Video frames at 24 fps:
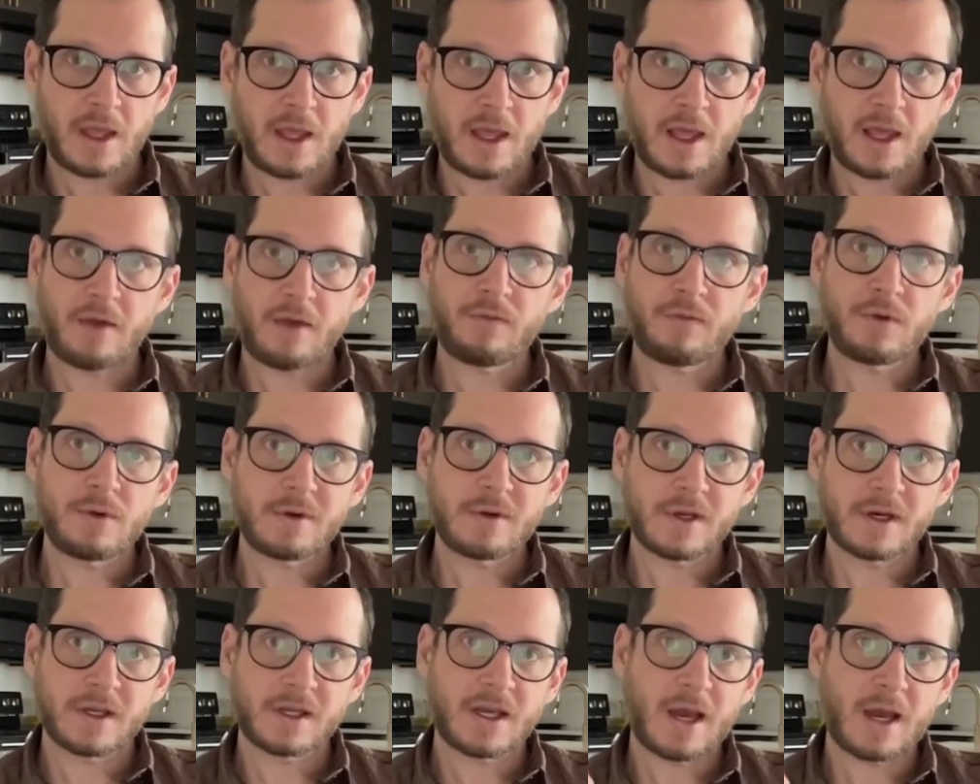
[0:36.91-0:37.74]
If you
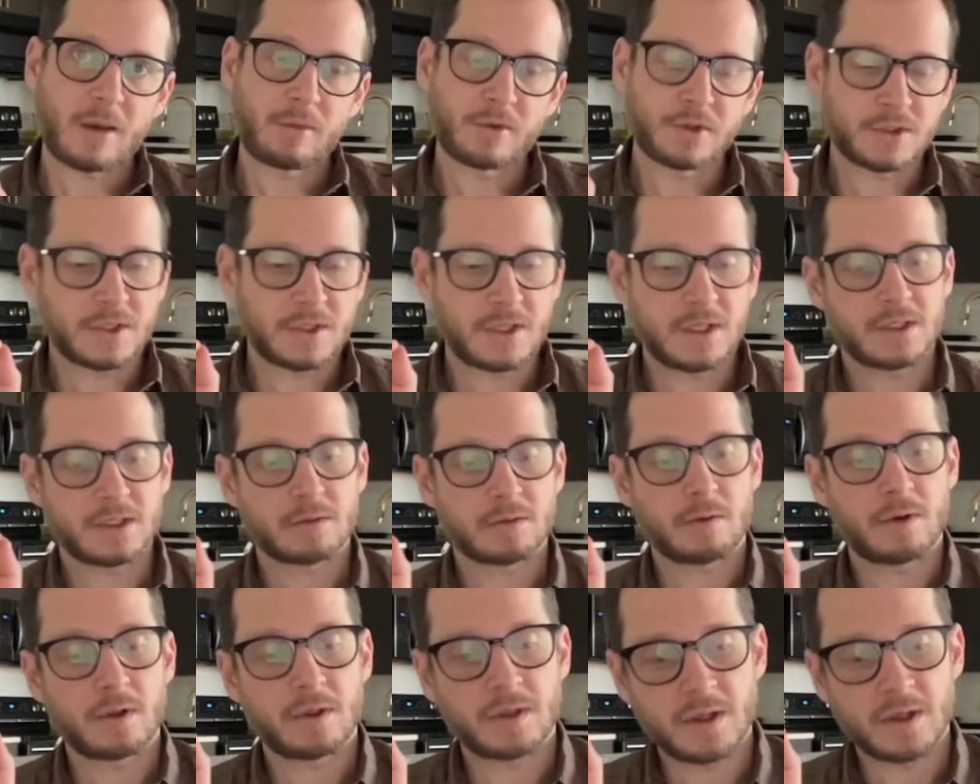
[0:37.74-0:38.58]
can accomplish these
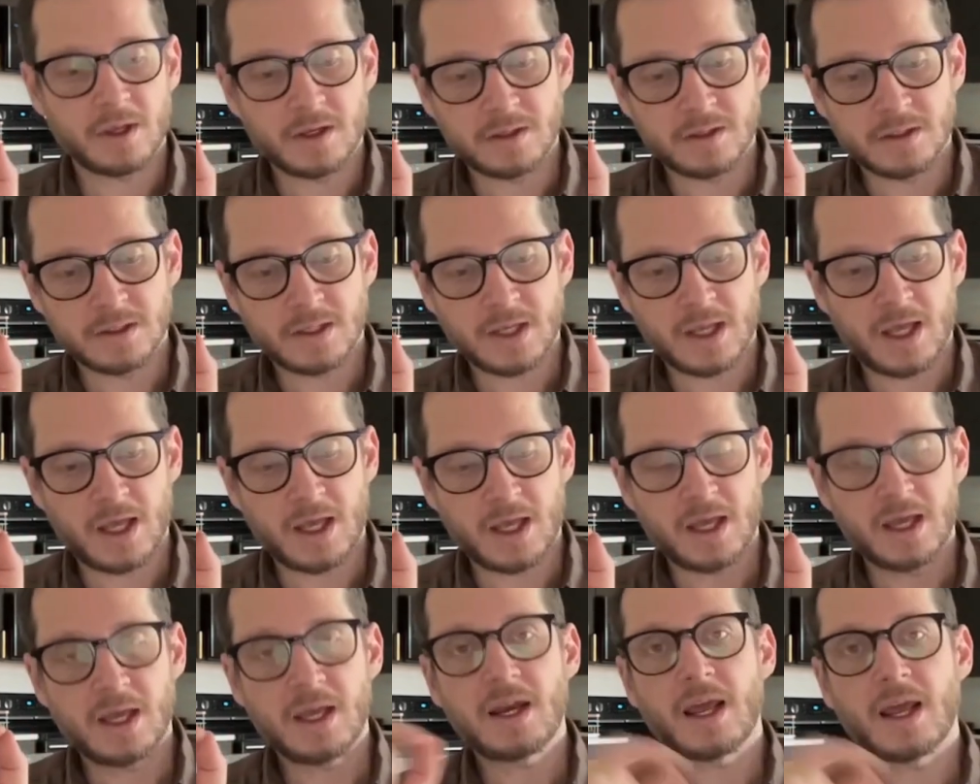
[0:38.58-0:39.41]
three things
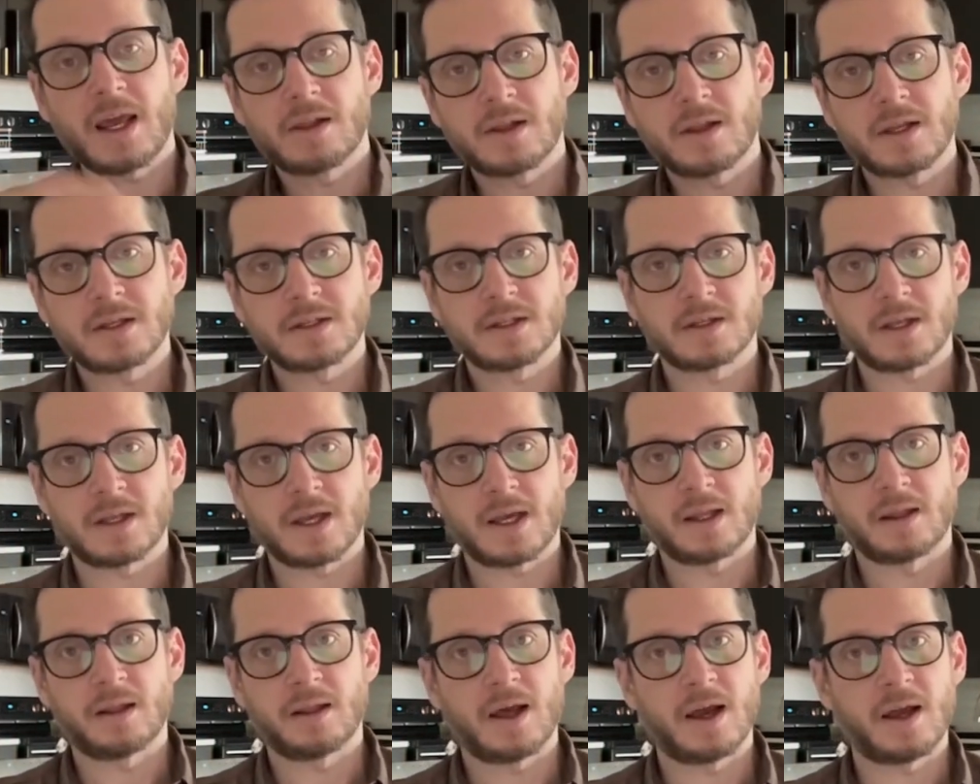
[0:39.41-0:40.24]
in a LinkedIn
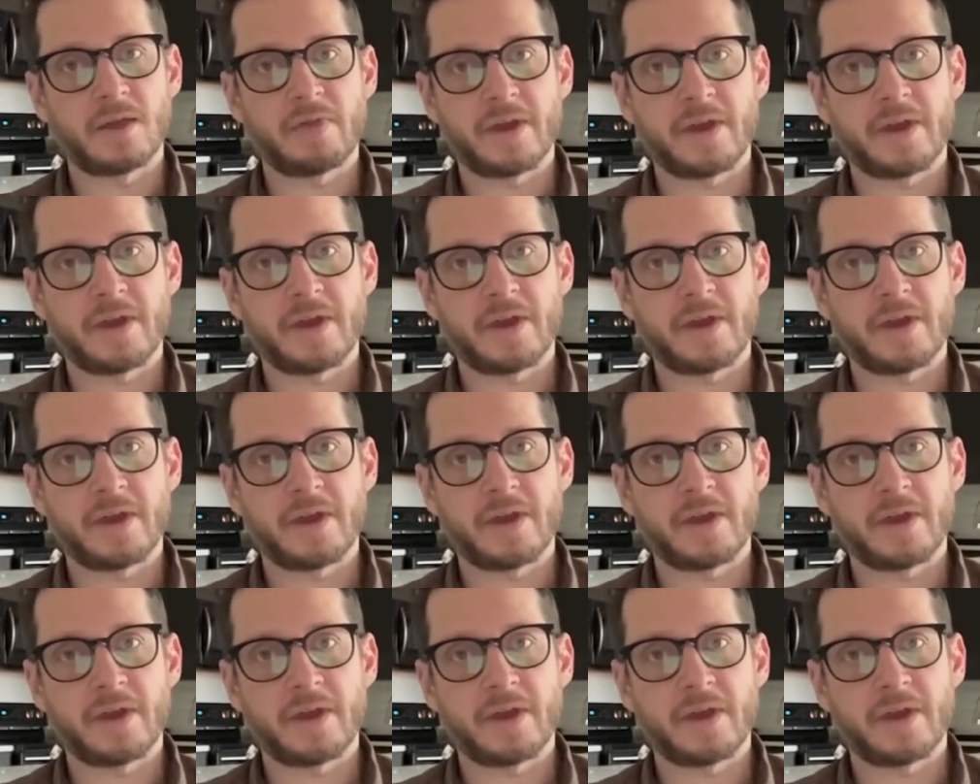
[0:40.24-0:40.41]
headline,